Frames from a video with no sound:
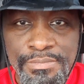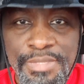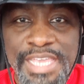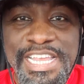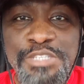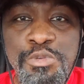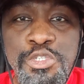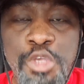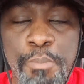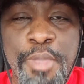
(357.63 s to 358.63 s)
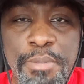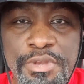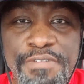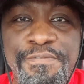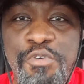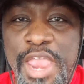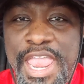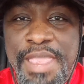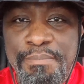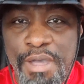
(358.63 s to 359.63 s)
And that's when you start building the
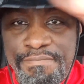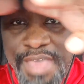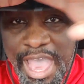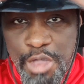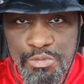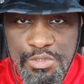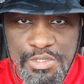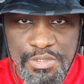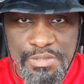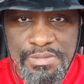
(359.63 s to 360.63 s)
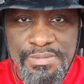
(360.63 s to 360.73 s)
frame of the house.